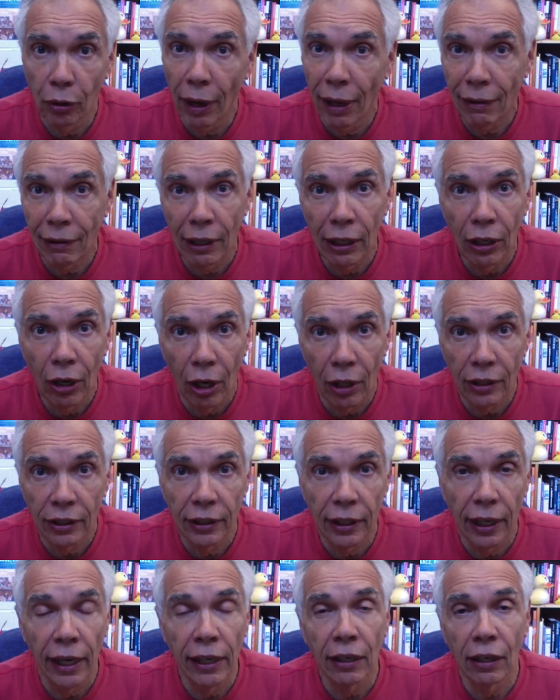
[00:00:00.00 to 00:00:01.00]
to ethylene
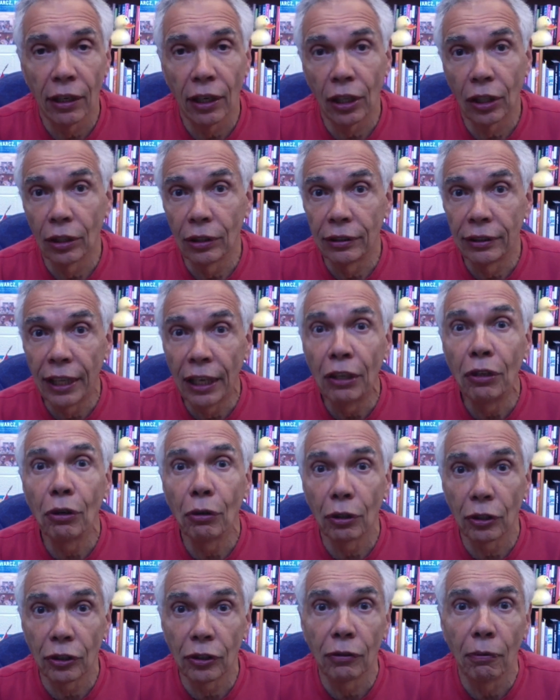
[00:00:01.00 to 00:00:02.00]
oxide on a
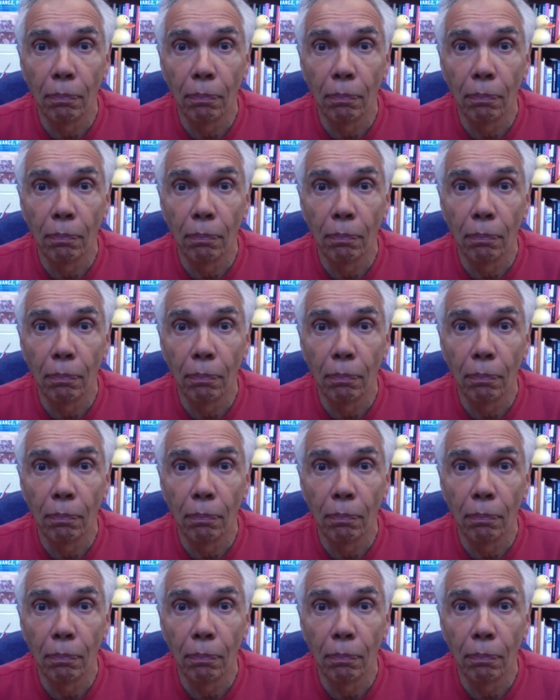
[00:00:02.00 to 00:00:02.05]
continuous